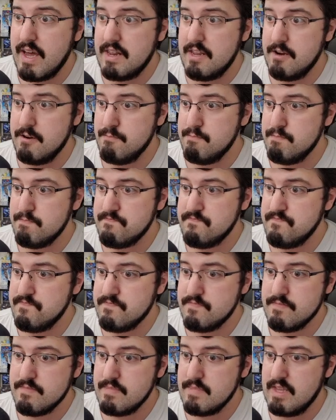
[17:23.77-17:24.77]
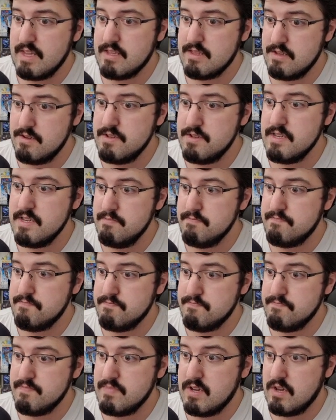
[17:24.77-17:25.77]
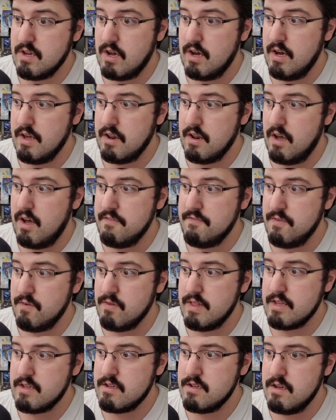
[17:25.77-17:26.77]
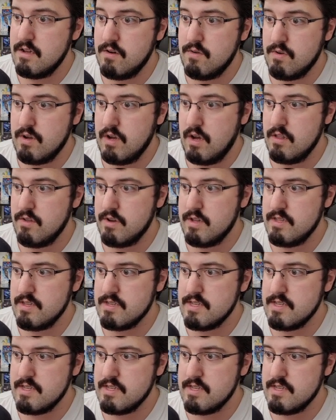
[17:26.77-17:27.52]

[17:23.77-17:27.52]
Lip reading: here. Like, there's some god-awful, like, oh god, look at this